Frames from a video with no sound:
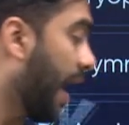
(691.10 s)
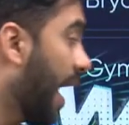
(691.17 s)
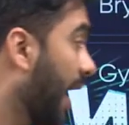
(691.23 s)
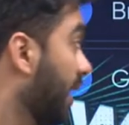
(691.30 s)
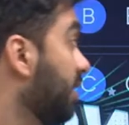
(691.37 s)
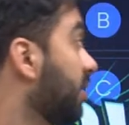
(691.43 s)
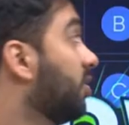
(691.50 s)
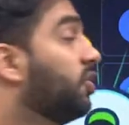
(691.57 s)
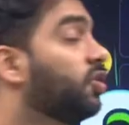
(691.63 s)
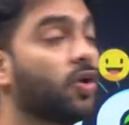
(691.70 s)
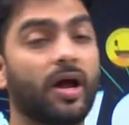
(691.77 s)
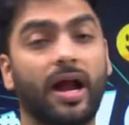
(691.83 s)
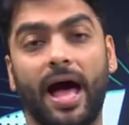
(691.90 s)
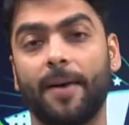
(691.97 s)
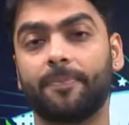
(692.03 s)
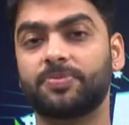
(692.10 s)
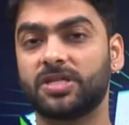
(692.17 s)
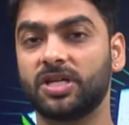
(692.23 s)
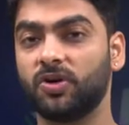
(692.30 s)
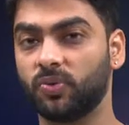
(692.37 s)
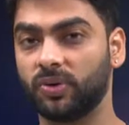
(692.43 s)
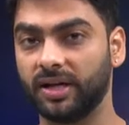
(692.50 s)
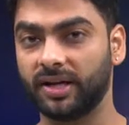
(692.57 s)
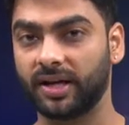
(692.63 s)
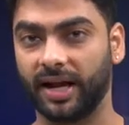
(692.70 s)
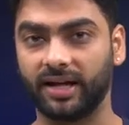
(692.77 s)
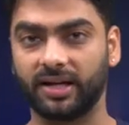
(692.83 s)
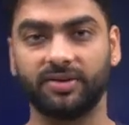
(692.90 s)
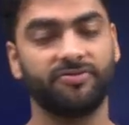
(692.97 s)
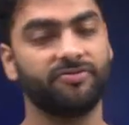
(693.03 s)
and you are absolutely
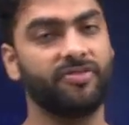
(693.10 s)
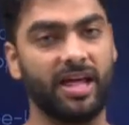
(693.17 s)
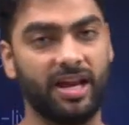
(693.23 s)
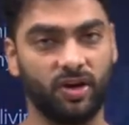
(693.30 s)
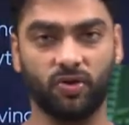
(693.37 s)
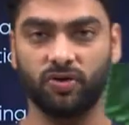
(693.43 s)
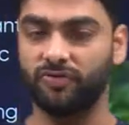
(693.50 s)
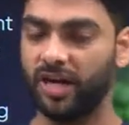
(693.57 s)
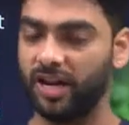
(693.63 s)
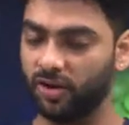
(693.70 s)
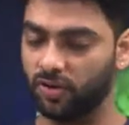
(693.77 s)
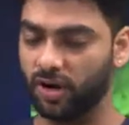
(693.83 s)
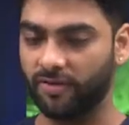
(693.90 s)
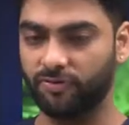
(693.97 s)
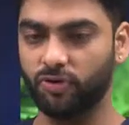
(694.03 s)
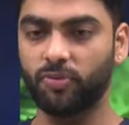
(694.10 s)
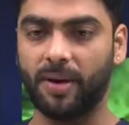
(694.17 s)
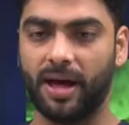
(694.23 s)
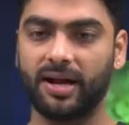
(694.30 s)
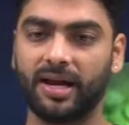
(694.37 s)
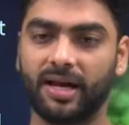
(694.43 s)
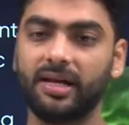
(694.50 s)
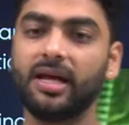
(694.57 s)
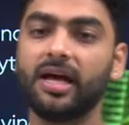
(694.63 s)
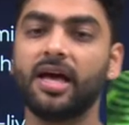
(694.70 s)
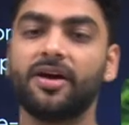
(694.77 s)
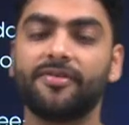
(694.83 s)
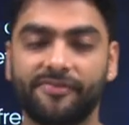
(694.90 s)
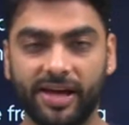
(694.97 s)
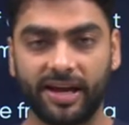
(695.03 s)
right. Very good. Very good afternoon, man 9.
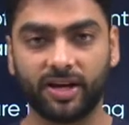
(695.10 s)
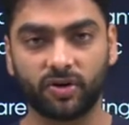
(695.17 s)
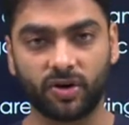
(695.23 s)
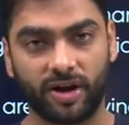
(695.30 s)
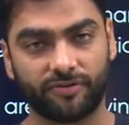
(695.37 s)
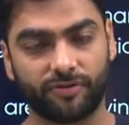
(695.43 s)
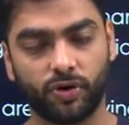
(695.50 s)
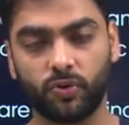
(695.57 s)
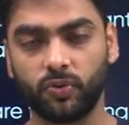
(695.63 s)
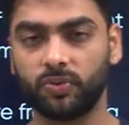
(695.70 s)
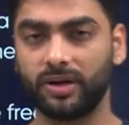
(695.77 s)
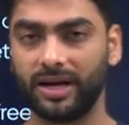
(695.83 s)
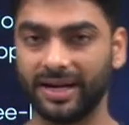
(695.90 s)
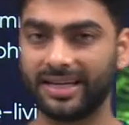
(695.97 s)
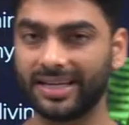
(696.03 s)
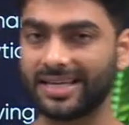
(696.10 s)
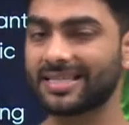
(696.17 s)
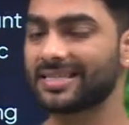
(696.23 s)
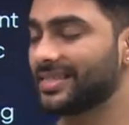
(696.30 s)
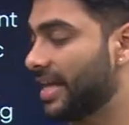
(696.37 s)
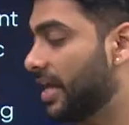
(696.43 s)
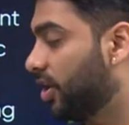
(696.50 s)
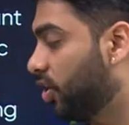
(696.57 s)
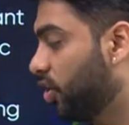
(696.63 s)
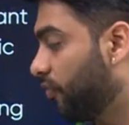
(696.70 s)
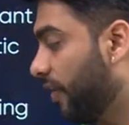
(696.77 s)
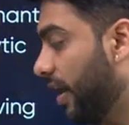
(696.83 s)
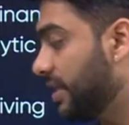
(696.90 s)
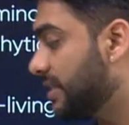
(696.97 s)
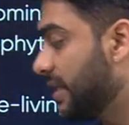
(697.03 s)
Very good afternoon. It is
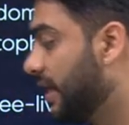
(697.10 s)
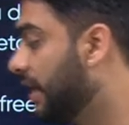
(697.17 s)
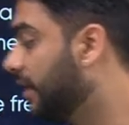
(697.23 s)
pteridophytes.